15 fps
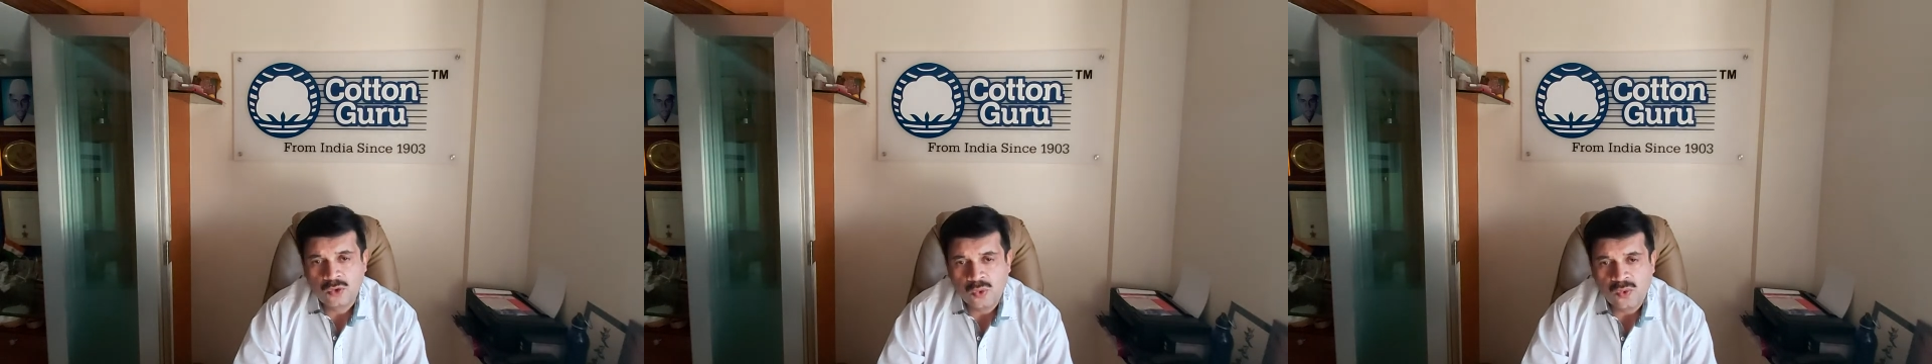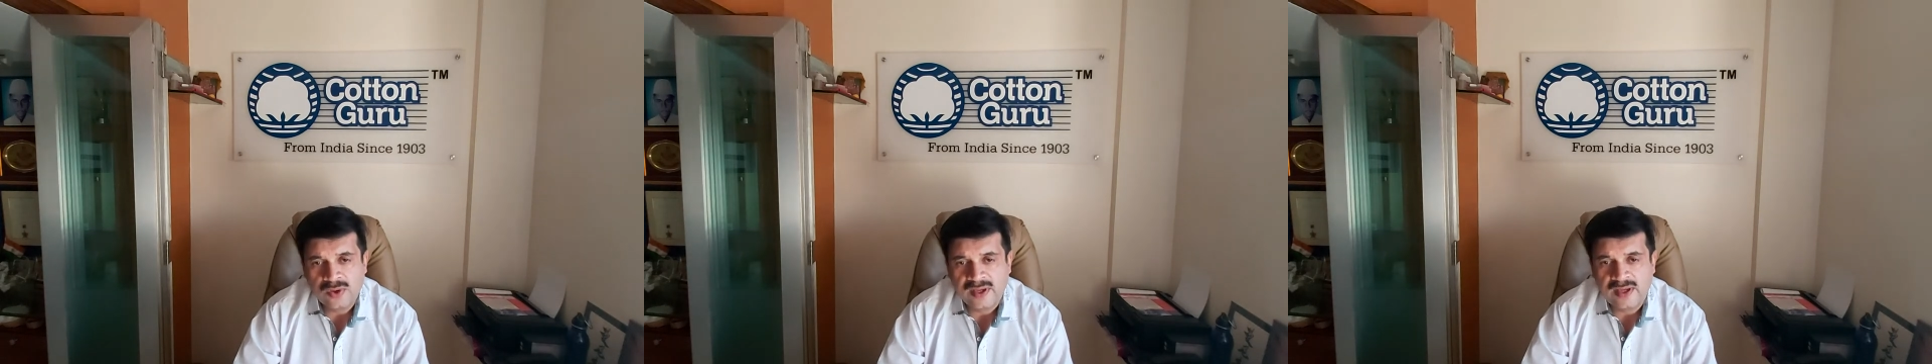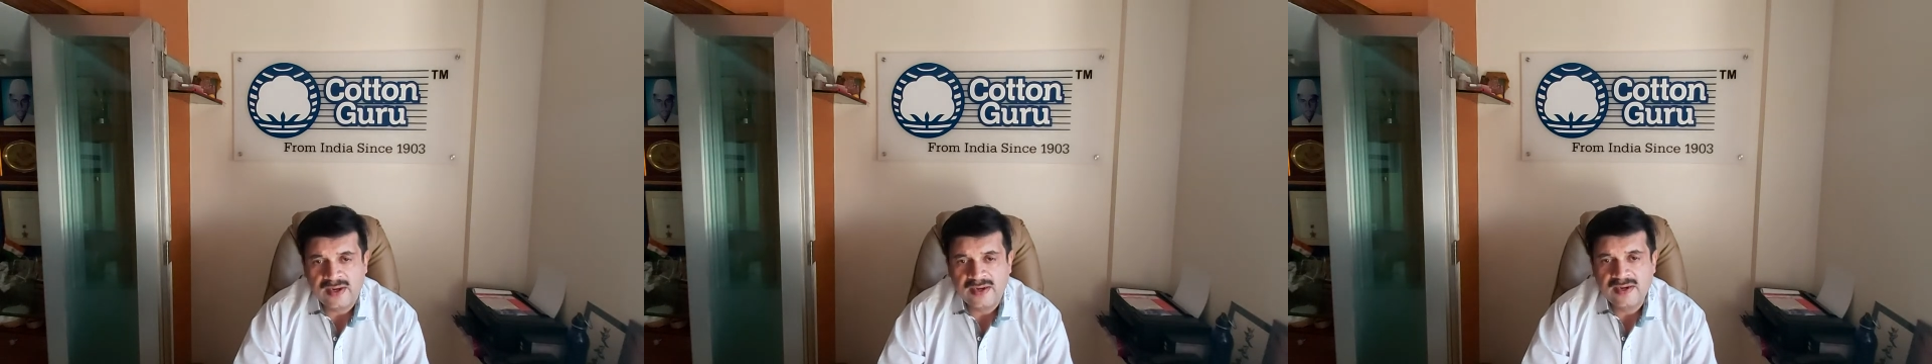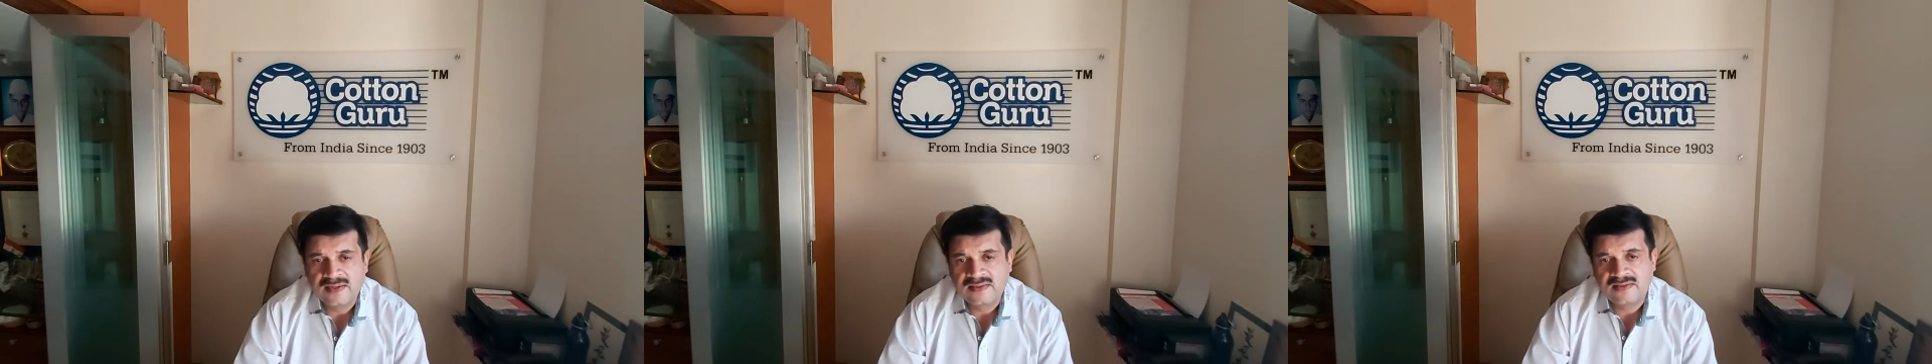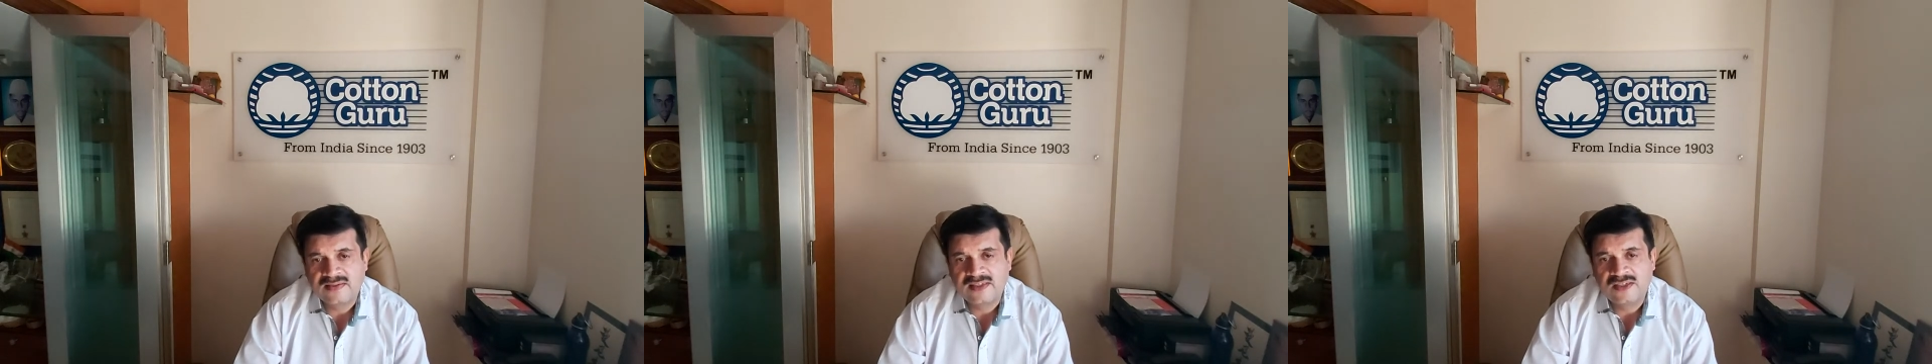two key
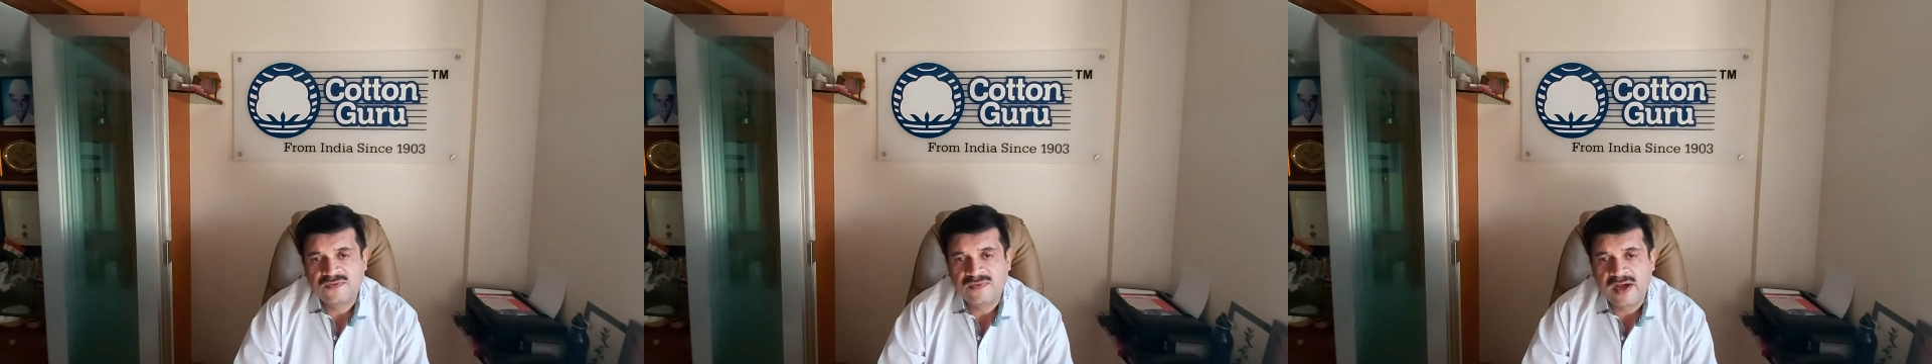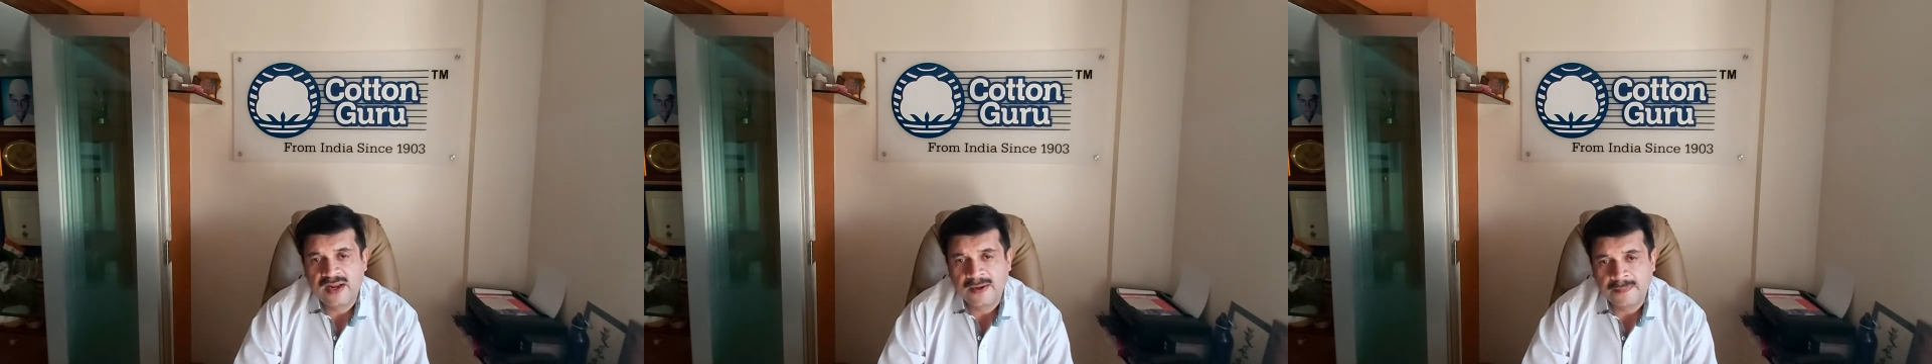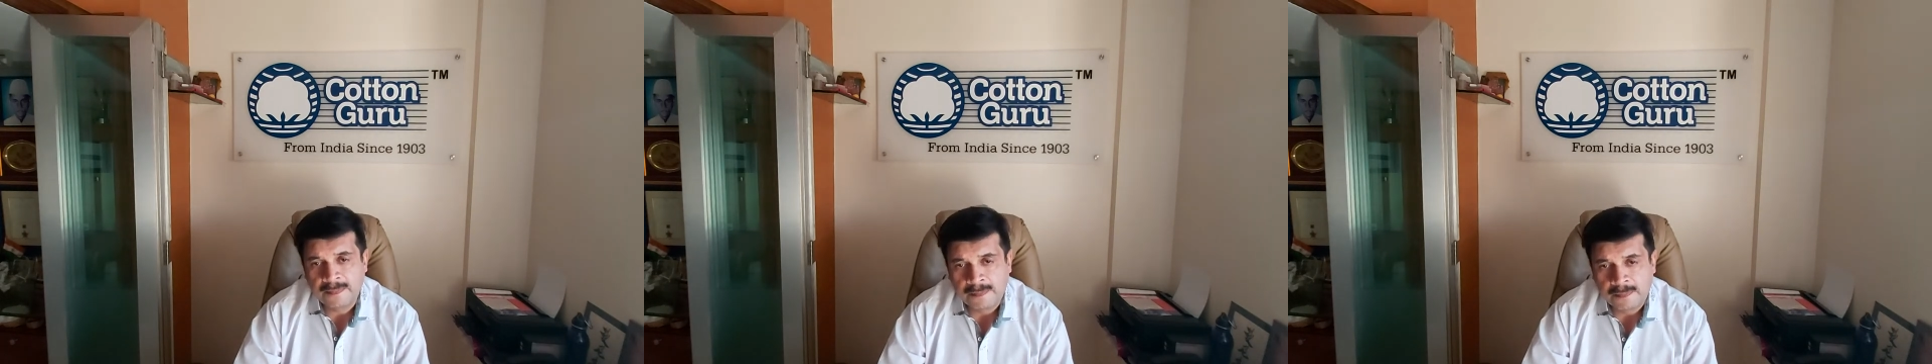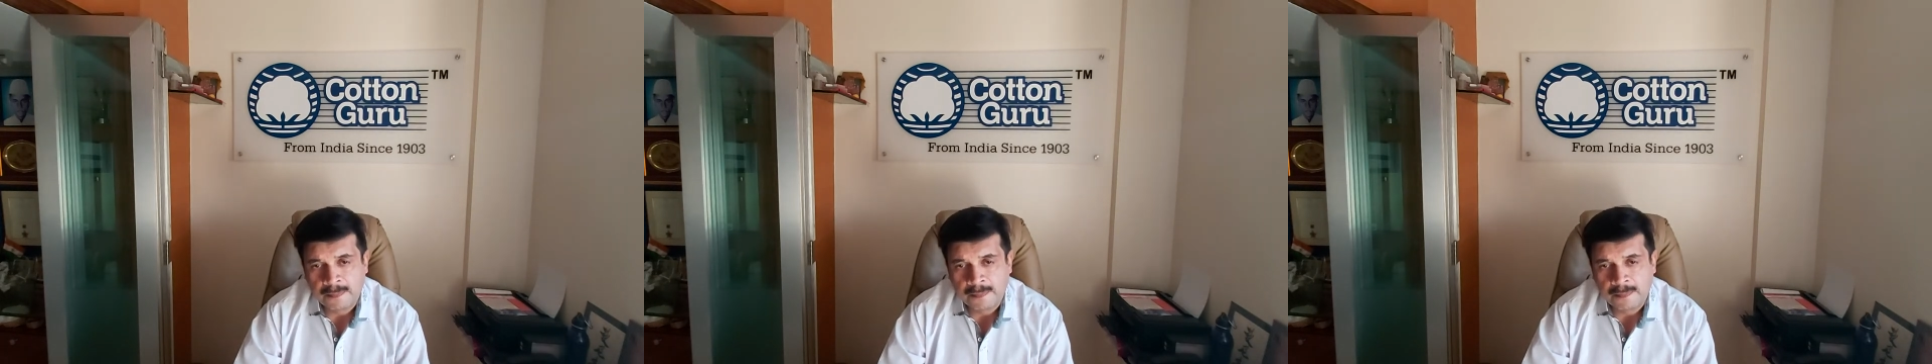industries where a